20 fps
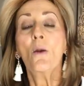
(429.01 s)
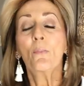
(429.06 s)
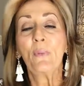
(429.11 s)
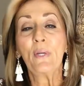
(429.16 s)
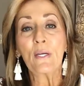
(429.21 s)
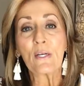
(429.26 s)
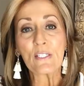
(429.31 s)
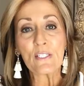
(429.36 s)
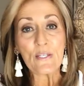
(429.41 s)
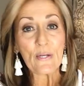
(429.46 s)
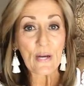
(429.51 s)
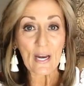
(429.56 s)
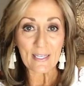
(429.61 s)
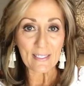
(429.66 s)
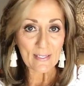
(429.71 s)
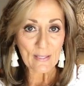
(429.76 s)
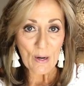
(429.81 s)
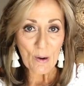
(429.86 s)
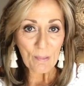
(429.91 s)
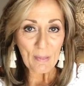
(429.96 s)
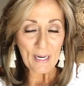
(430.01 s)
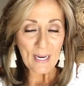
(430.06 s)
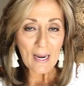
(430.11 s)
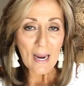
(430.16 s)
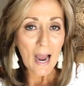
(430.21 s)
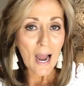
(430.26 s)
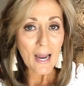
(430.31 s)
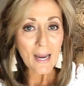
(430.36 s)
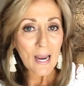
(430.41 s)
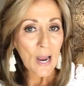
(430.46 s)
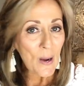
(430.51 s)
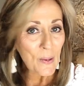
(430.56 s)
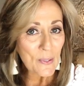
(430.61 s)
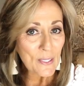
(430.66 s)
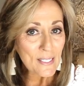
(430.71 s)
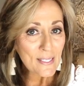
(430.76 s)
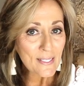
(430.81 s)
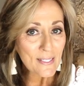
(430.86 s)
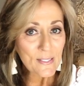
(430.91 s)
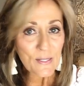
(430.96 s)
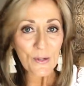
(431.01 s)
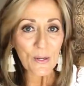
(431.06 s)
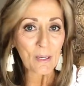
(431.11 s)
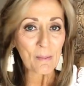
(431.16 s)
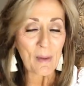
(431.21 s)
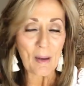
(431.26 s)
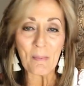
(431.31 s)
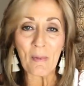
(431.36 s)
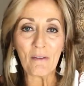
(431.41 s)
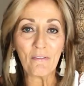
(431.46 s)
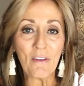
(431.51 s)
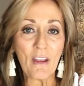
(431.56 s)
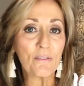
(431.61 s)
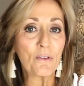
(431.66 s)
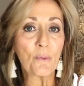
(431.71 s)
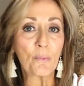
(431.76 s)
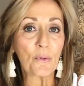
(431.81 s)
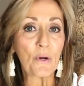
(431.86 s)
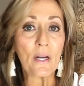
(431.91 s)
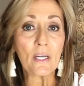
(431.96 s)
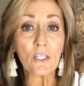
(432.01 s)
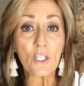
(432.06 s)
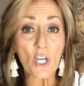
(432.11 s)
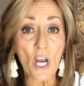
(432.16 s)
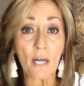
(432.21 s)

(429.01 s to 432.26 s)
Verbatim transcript: because you guys know me, I always talk about my favorite brand,